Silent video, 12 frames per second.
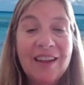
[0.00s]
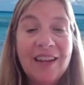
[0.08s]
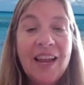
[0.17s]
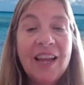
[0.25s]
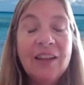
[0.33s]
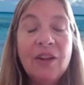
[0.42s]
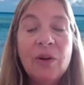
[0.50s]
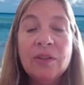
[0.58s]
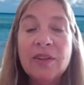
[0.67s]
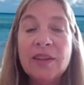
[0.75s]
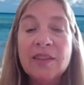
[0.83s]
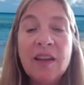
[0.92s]
It lowers
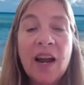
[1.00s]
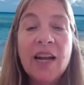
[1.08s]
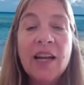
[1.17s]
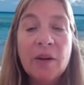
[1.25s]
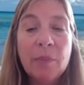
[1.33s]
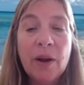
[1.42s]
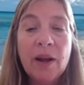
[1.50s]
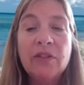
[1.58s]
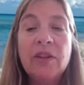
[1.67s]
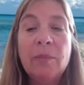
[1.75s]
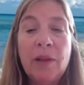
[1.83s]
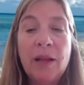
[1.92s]
anxiety, depression,
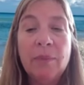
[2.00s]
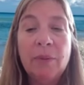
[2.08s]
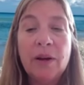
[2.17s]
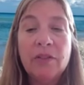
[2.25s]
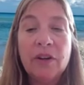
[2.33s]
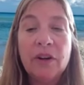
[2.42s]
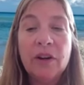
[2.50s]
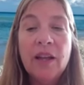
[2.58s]
and blood pressure.